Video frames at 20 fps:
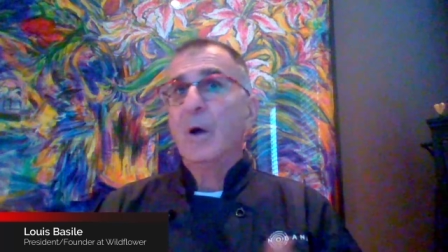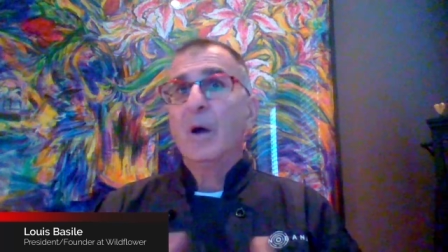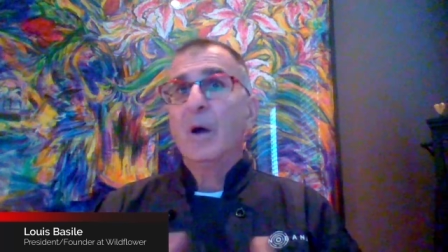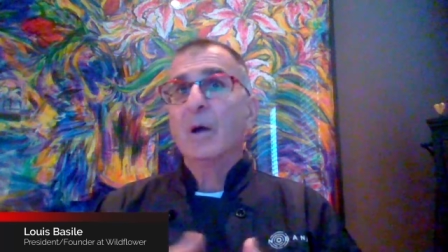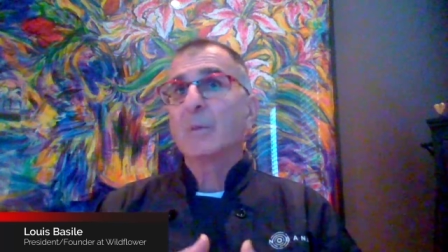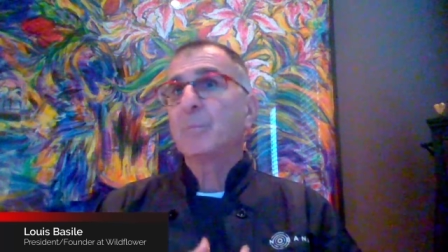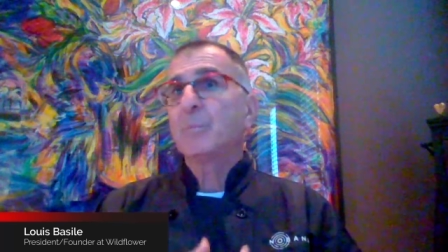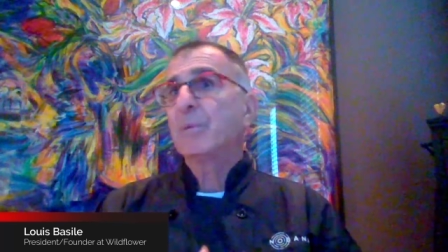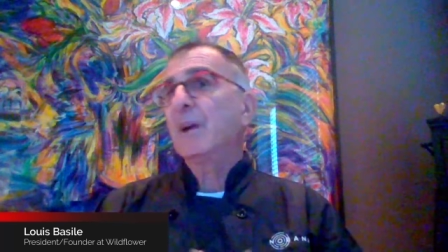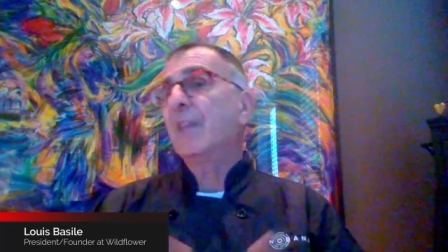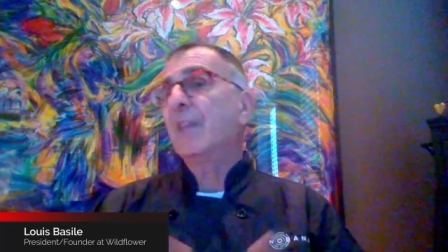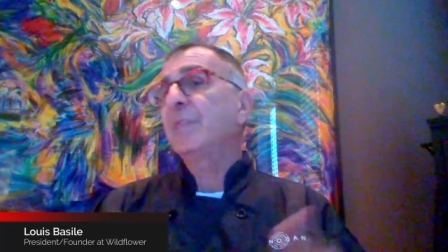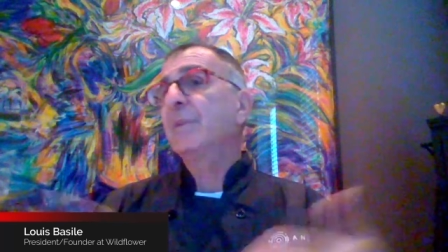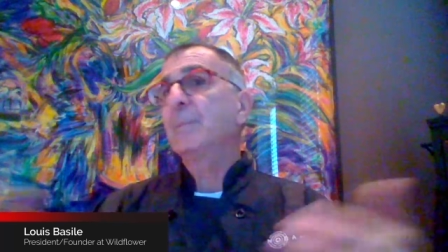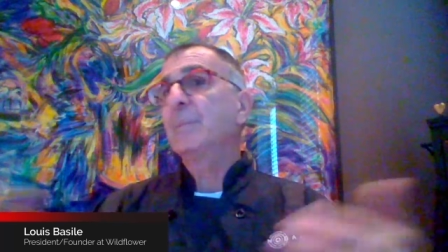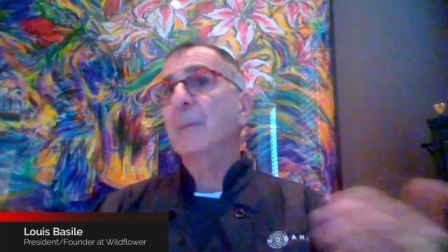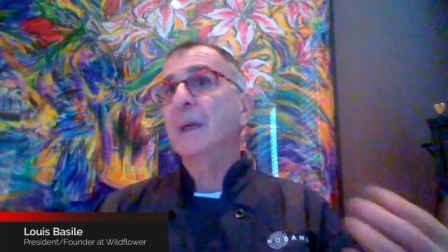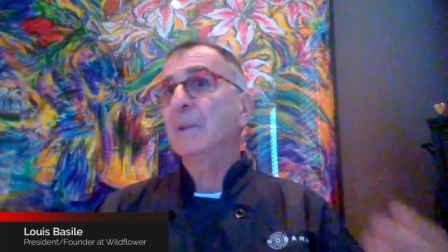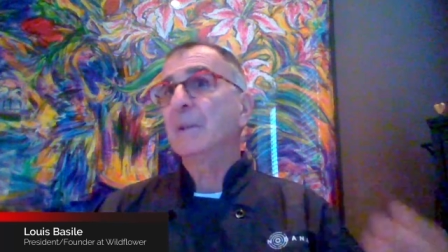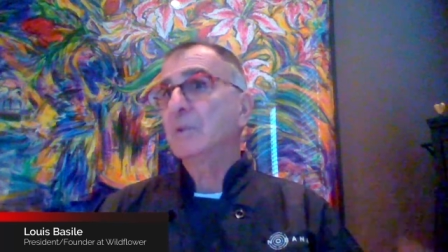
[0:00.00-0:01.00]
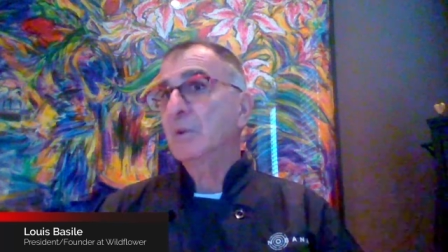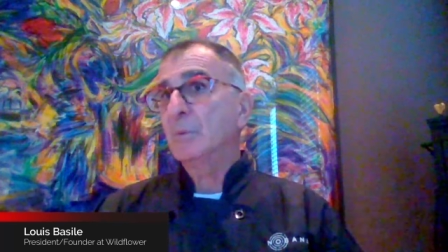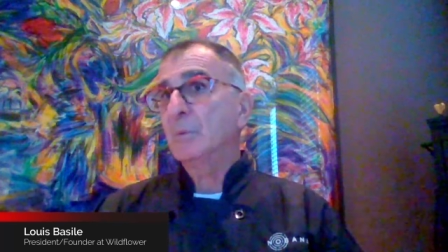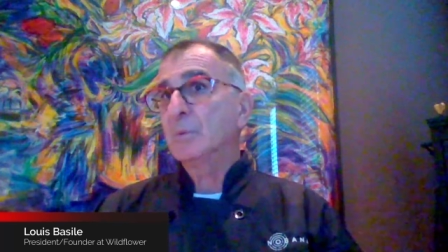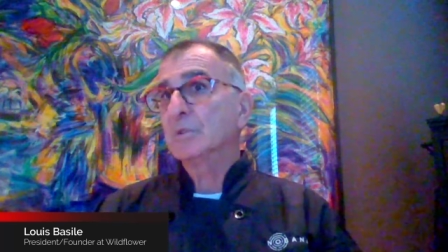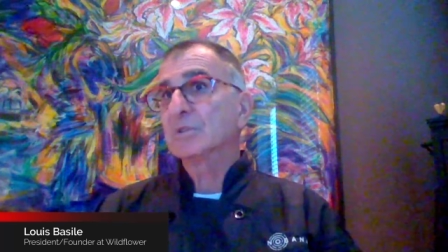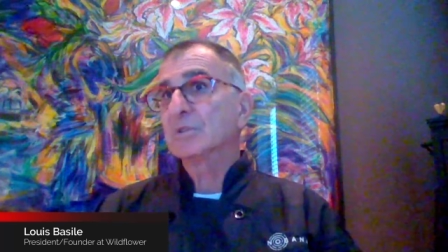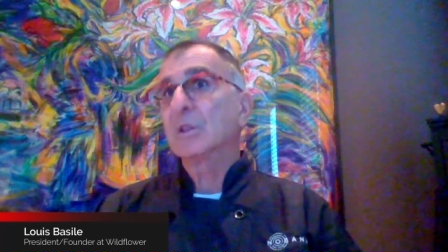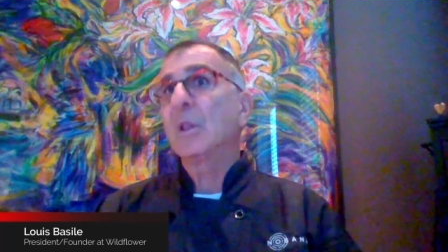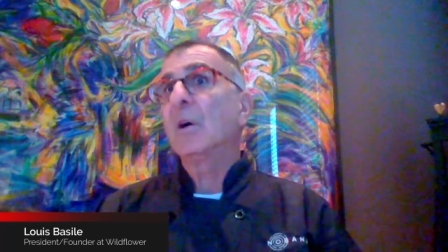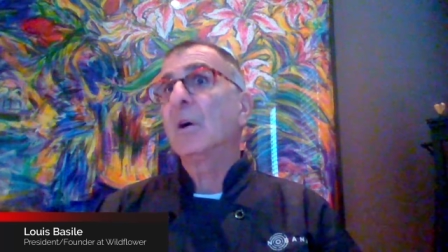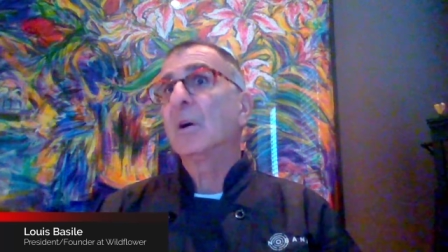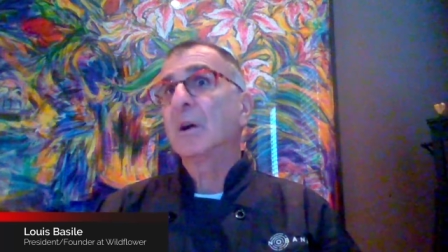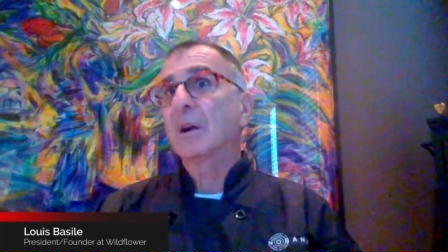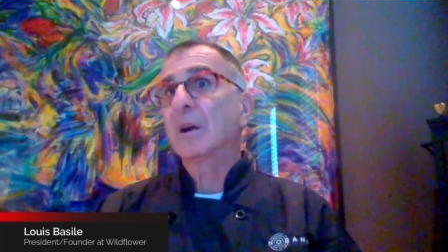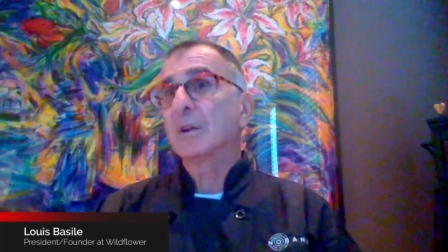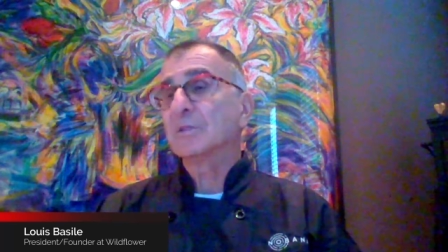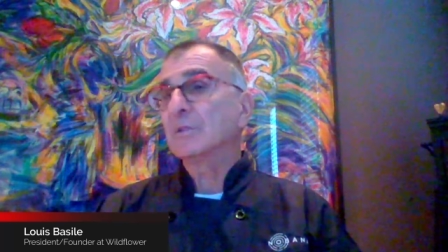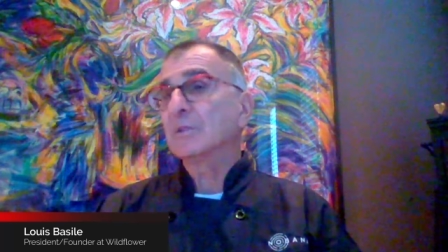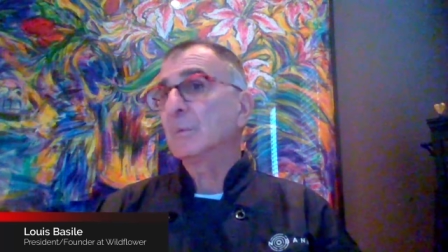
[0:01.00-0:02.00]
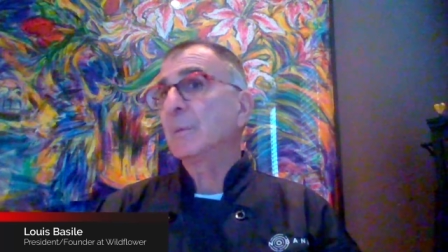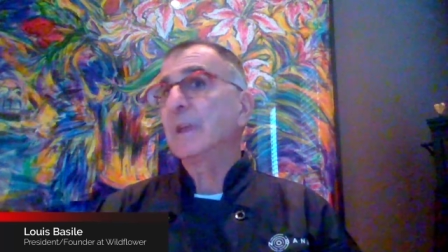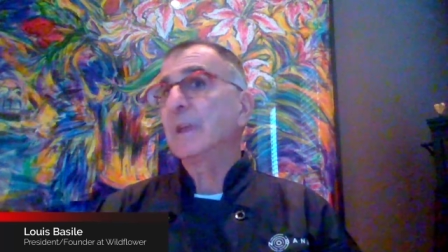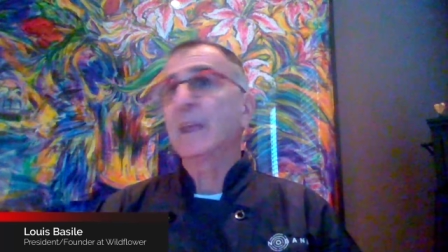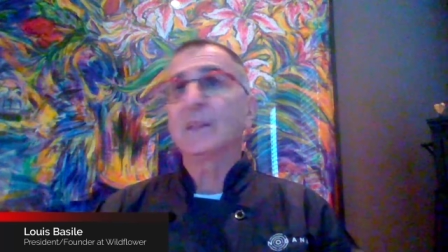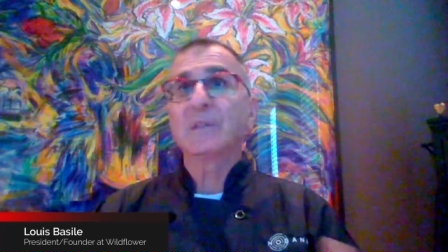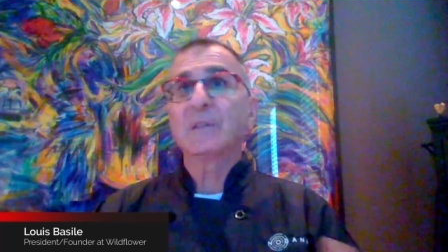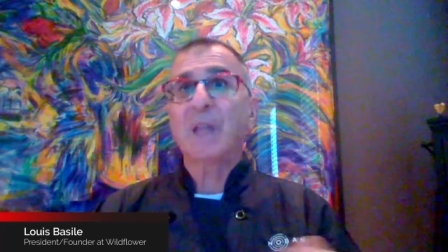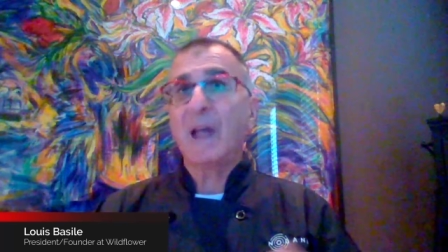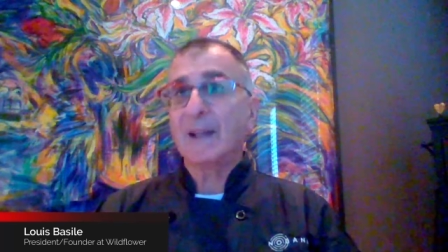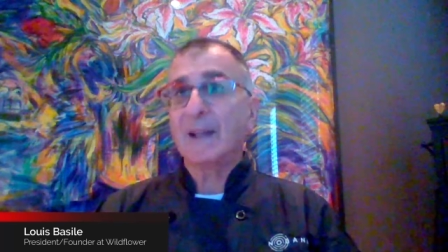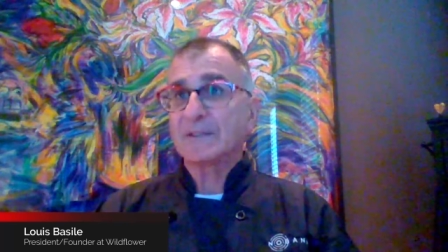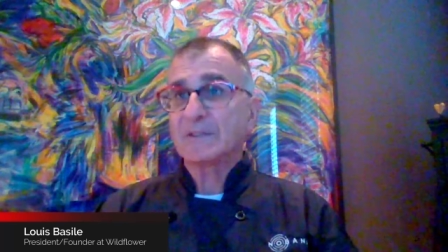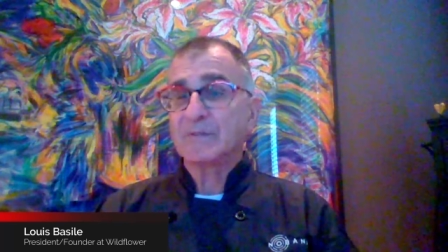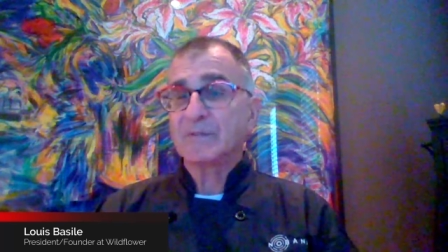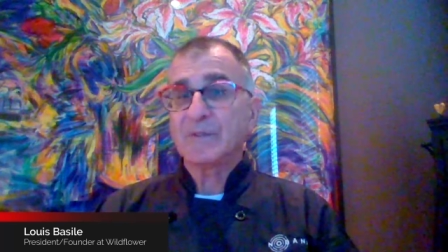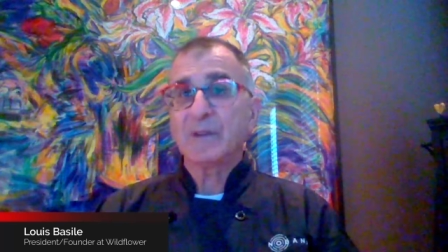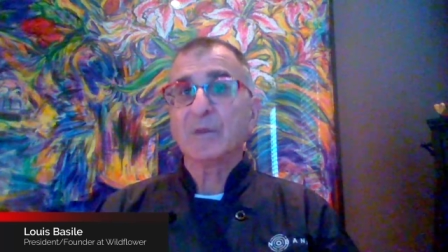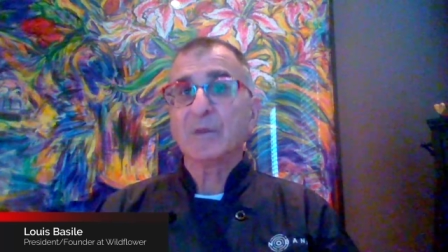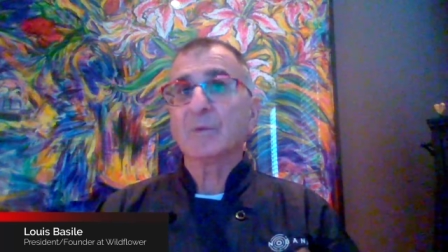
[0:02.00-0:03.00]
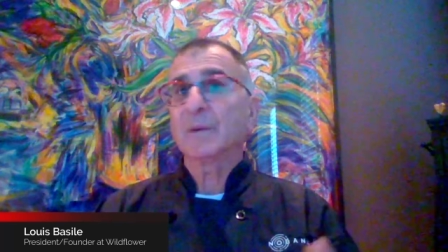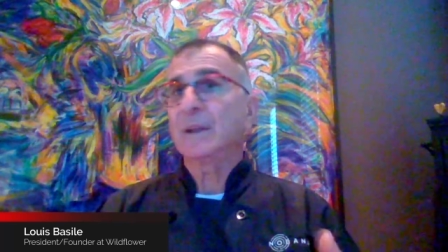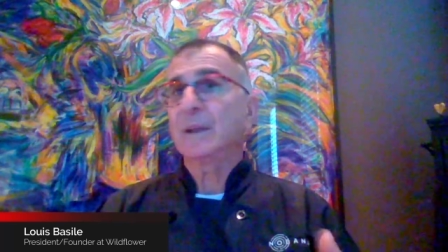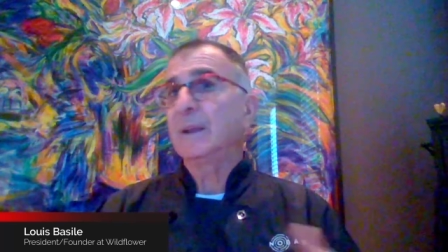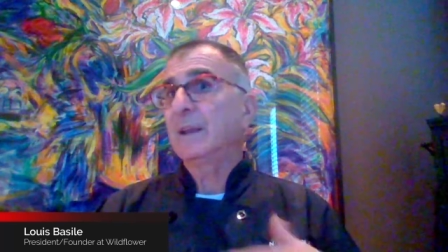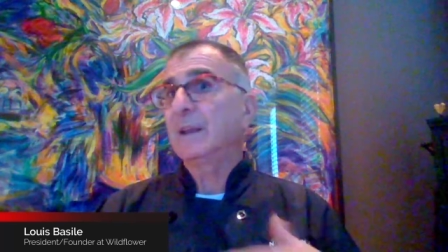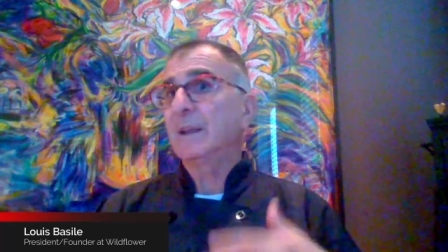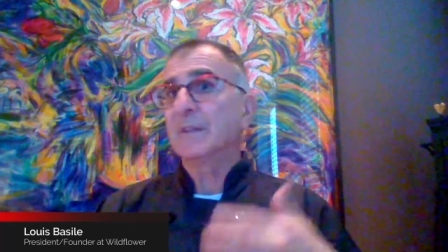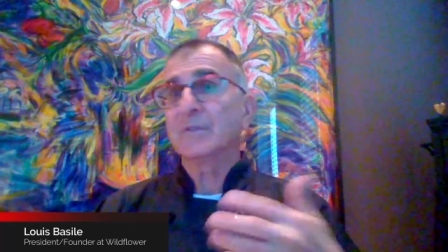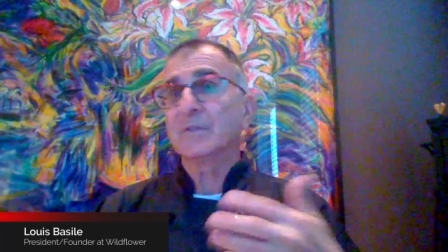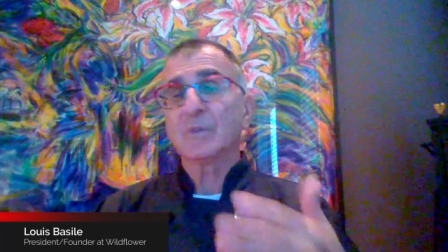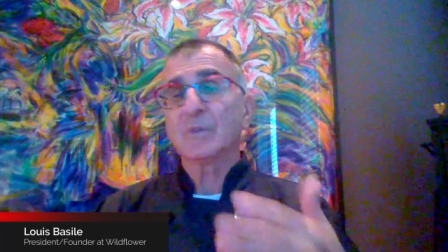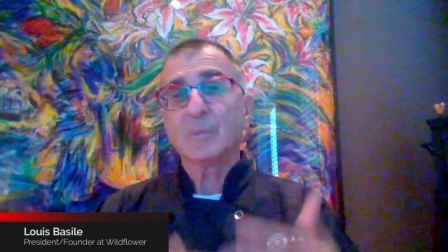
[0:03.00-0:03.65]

our breadth of menu was large and we had lots of ingredients,